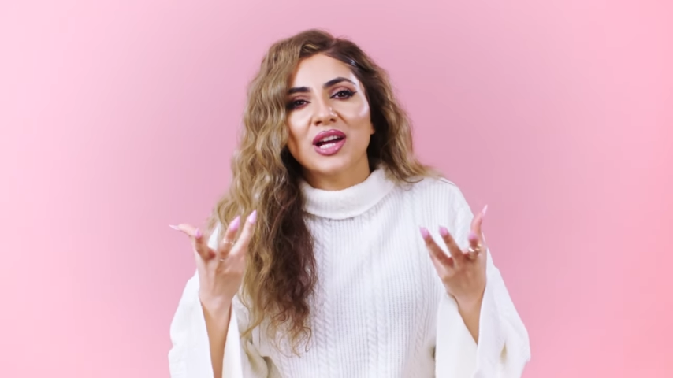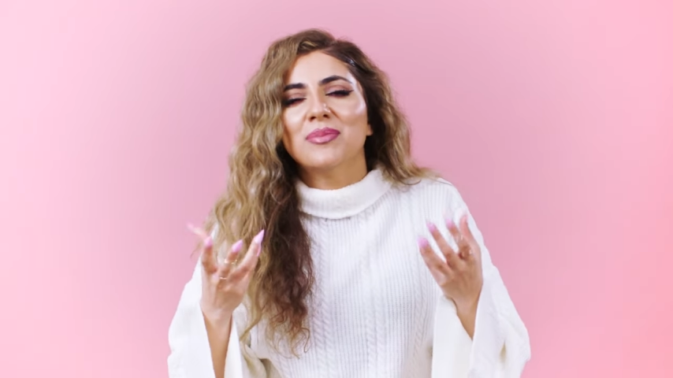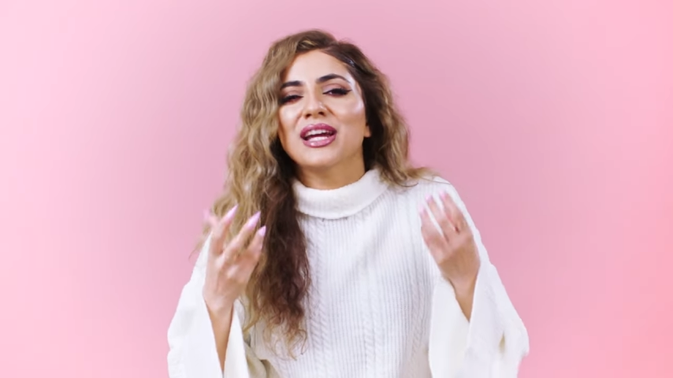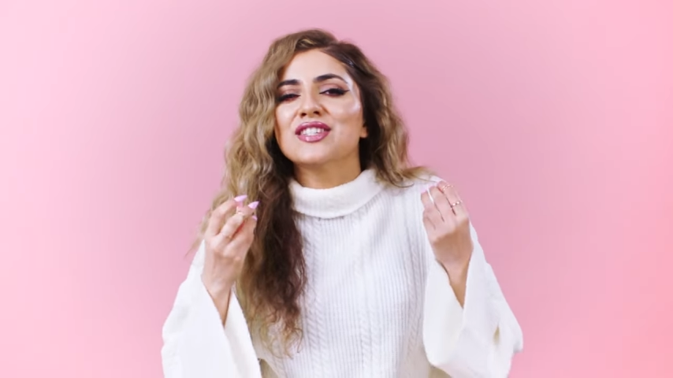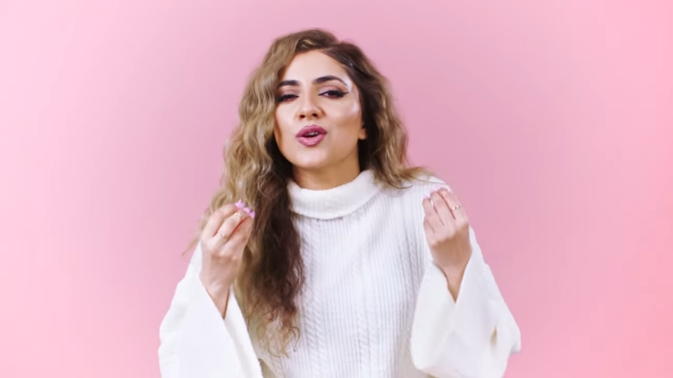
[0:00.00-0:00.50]

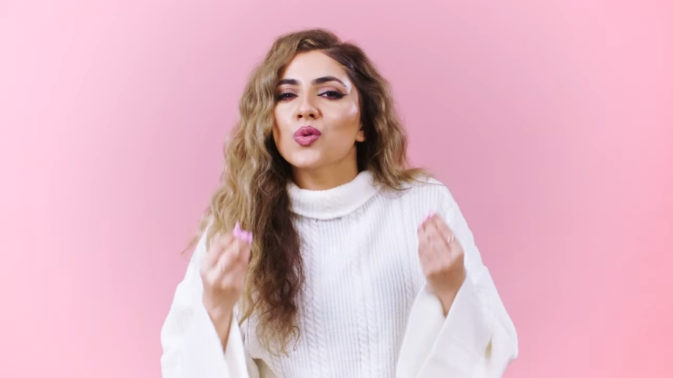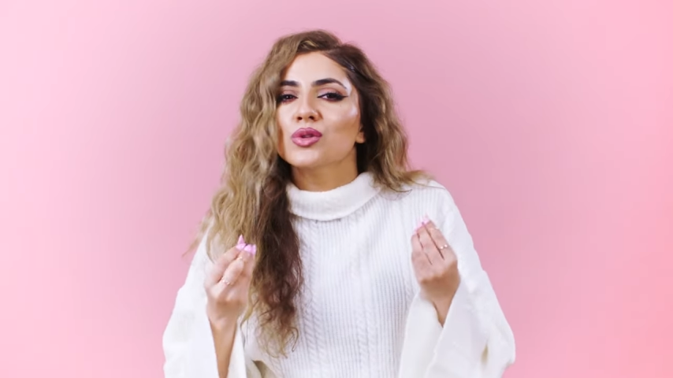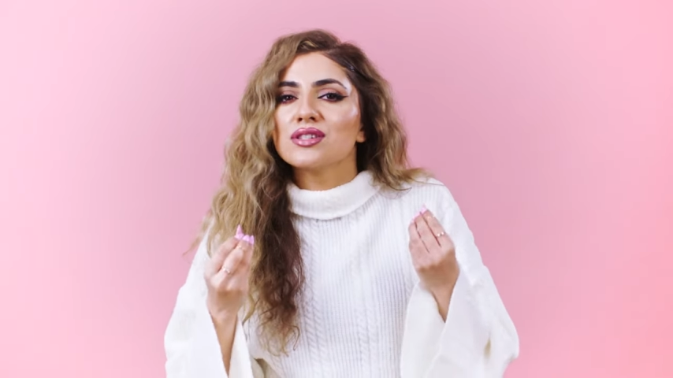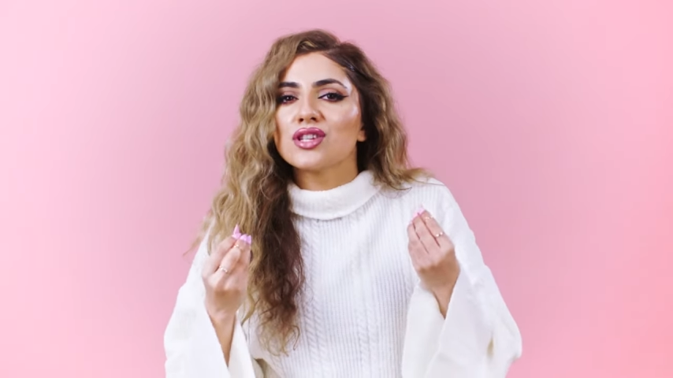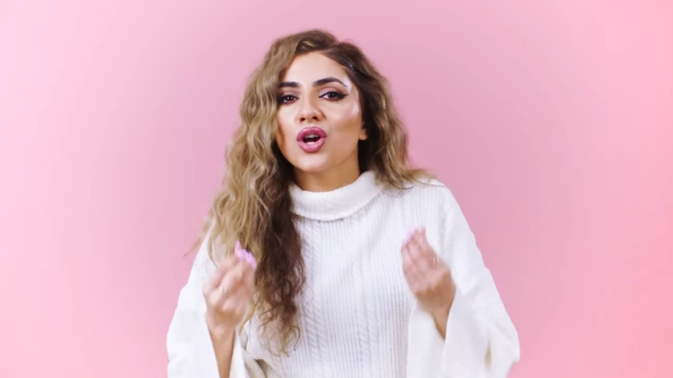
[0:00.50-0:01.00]
but he's
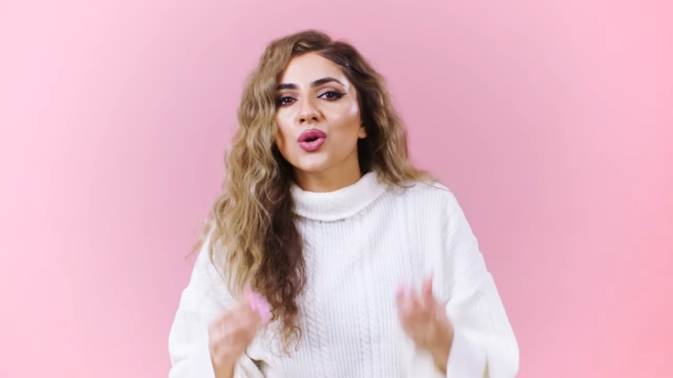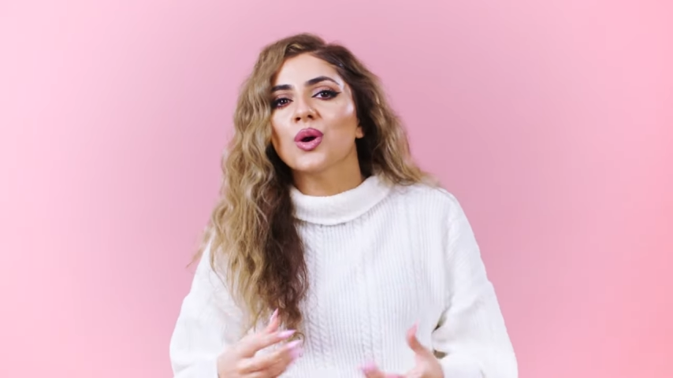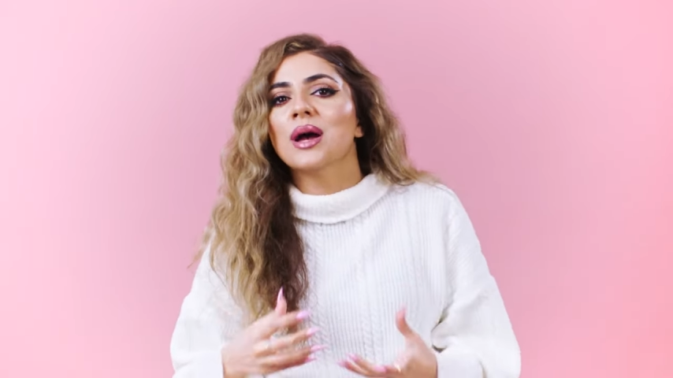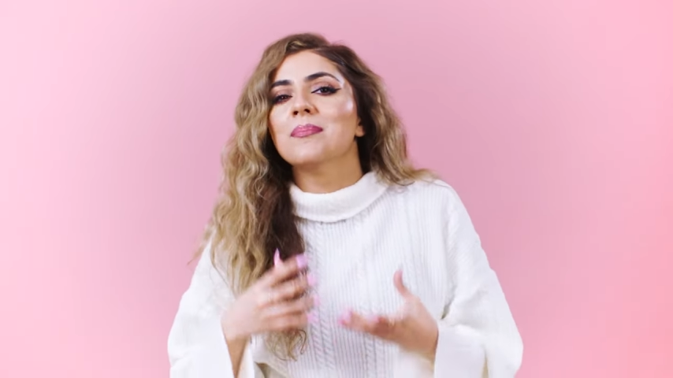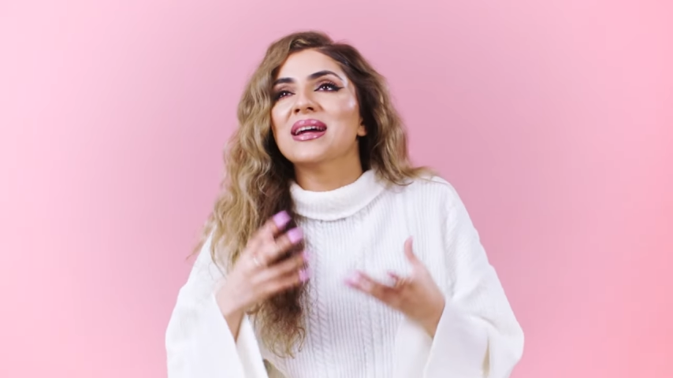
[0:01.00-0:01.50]
also
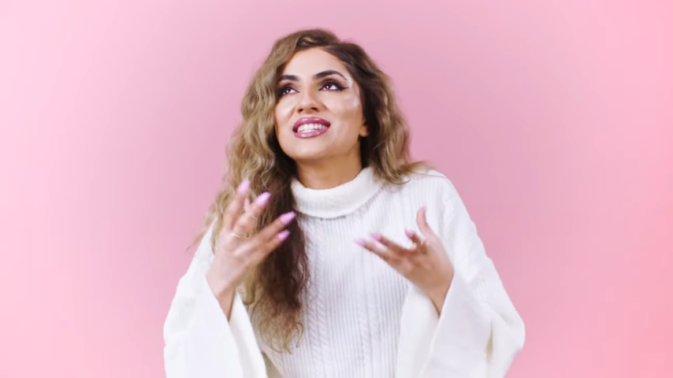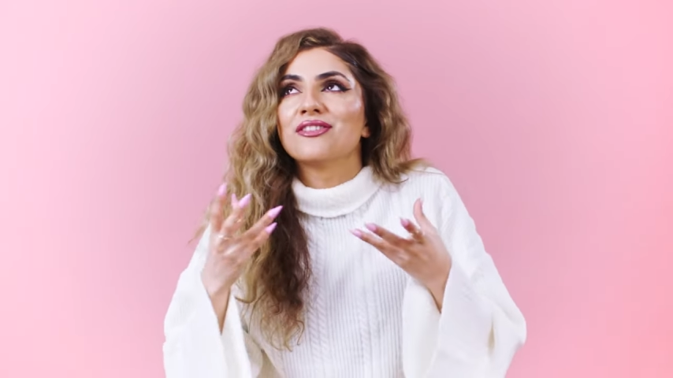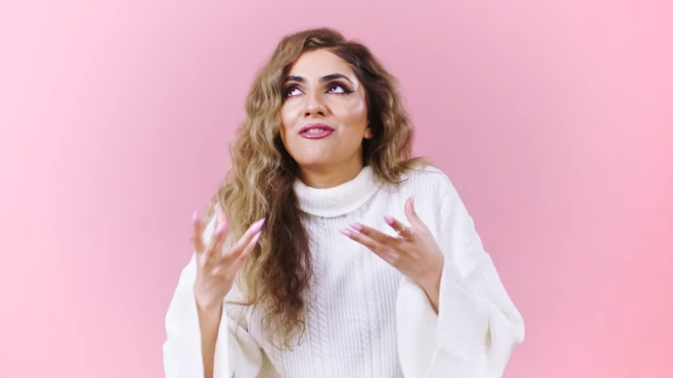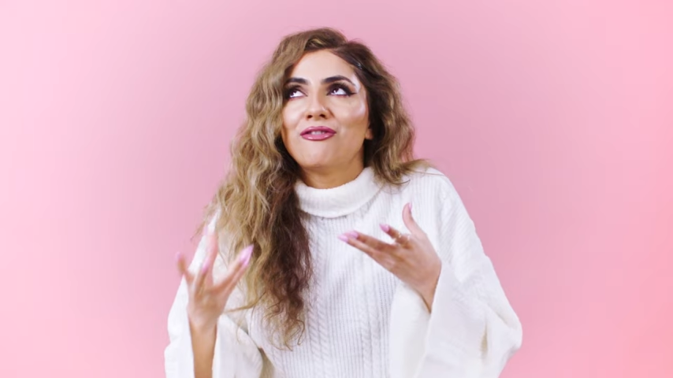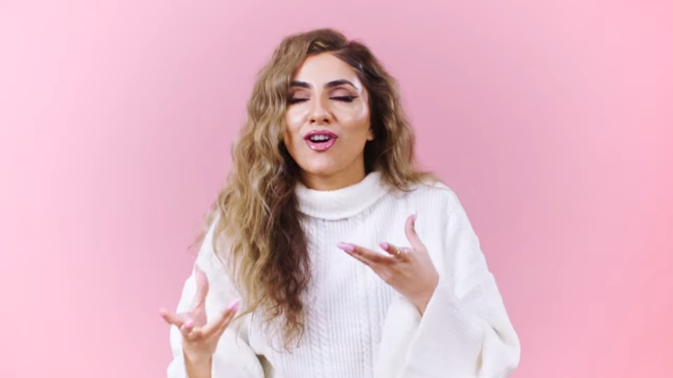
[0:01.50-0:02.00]

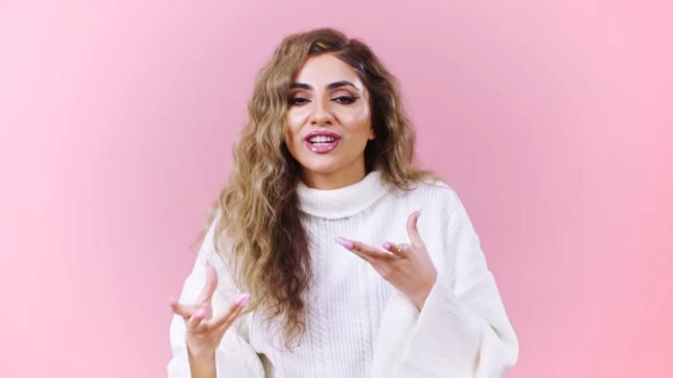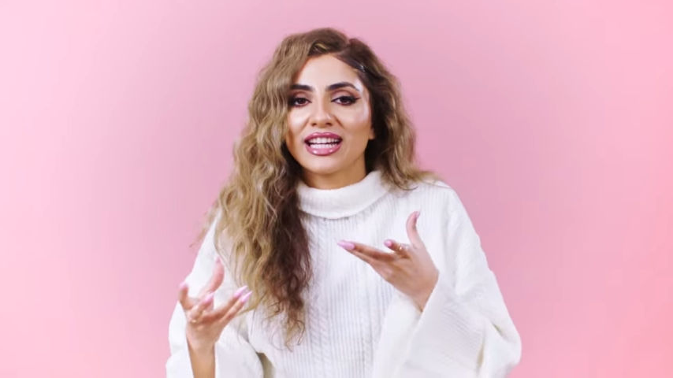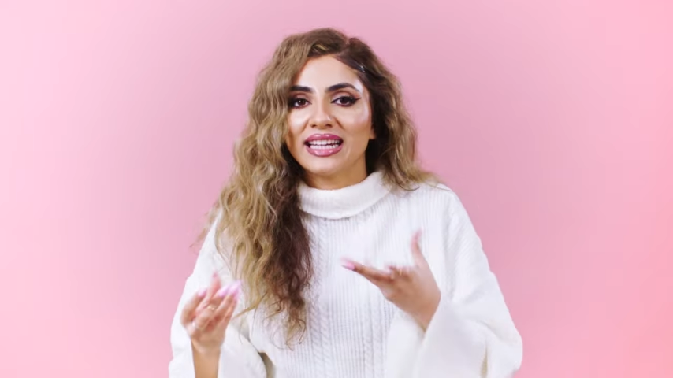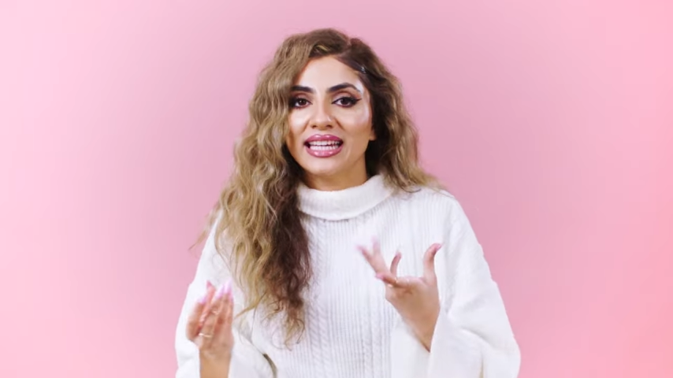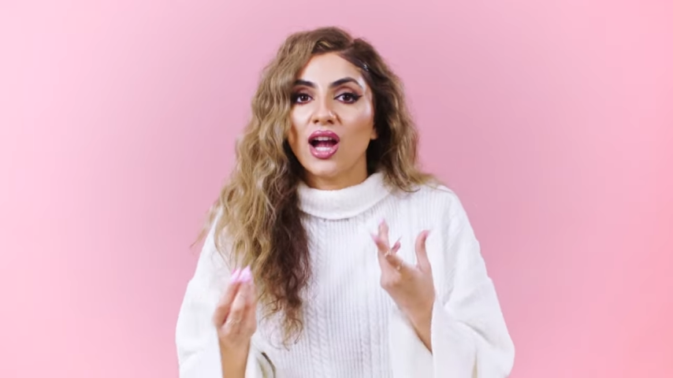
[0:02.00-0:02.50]

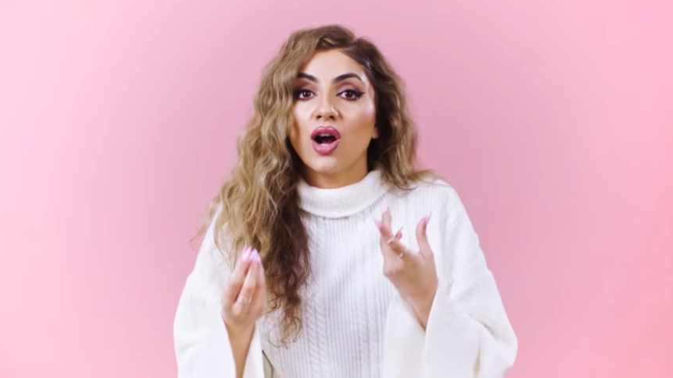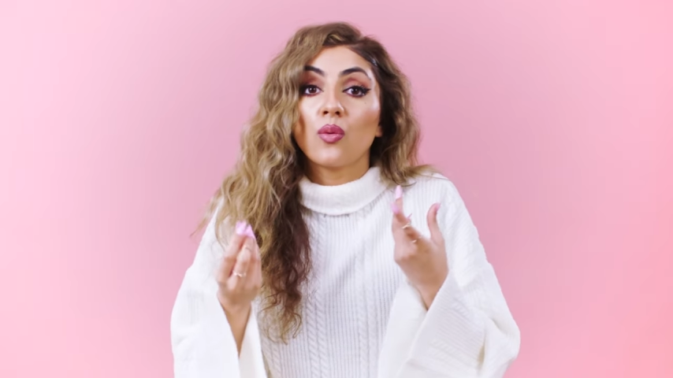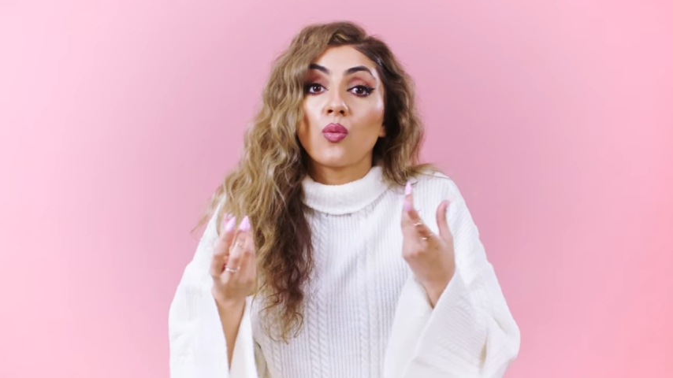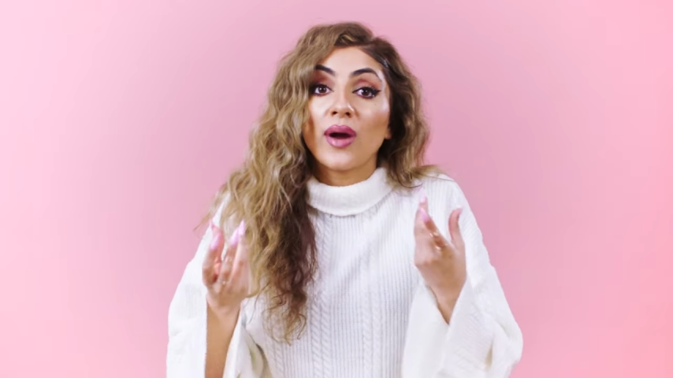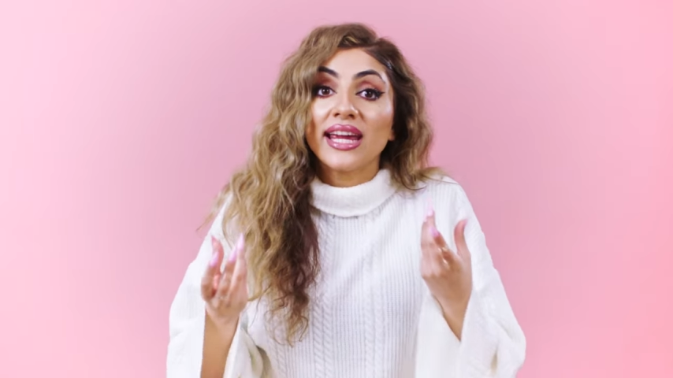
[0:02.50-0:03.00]
metaphorically
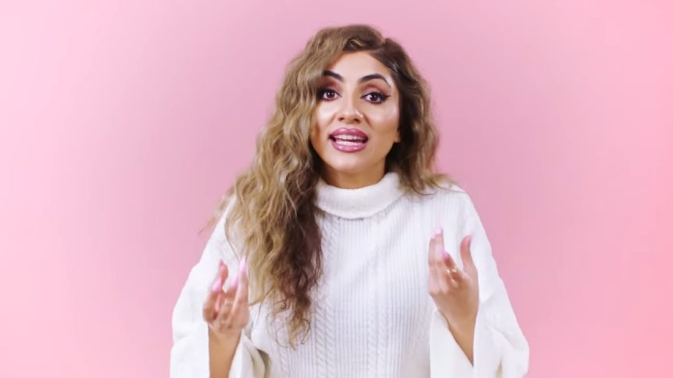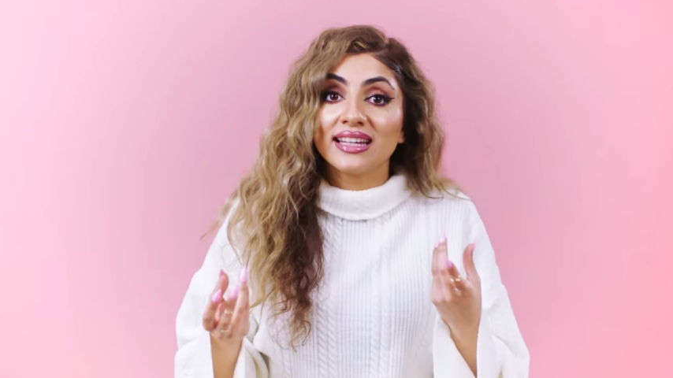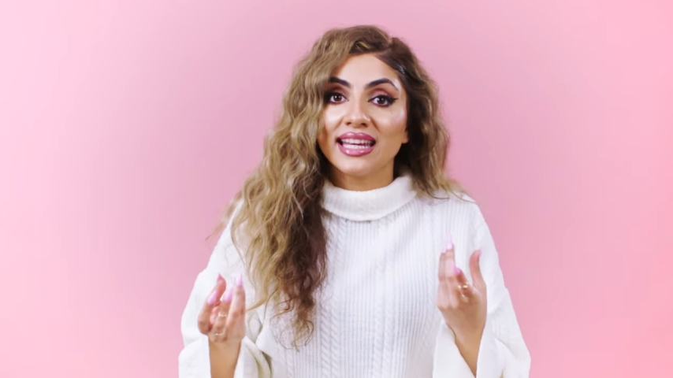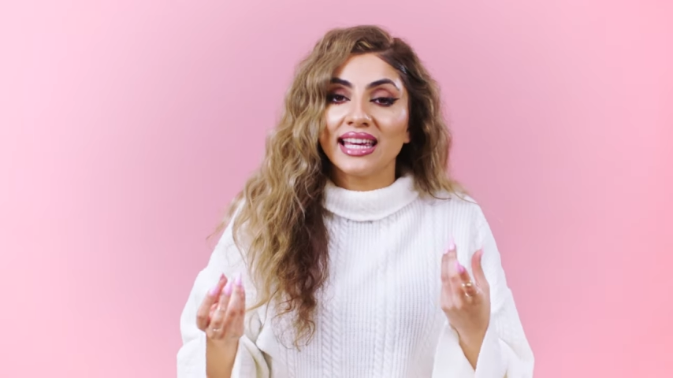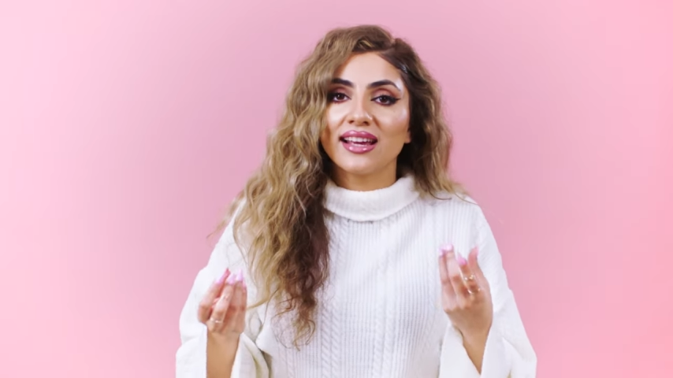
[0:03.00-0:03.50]

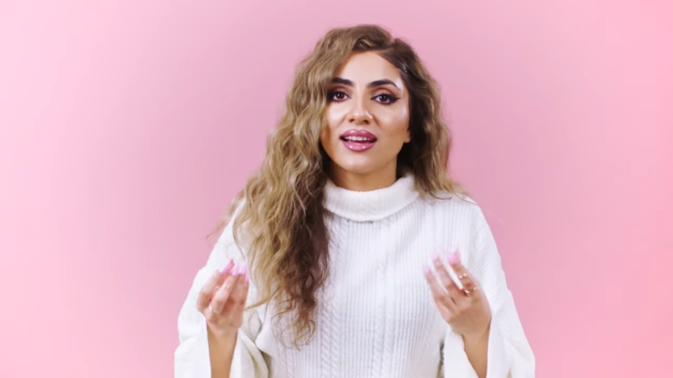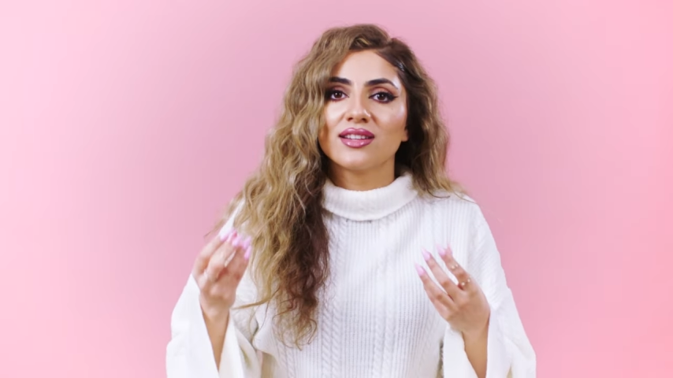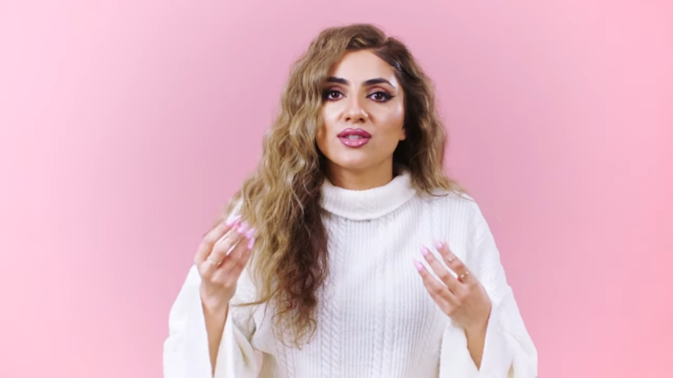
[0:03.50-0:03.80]
awakening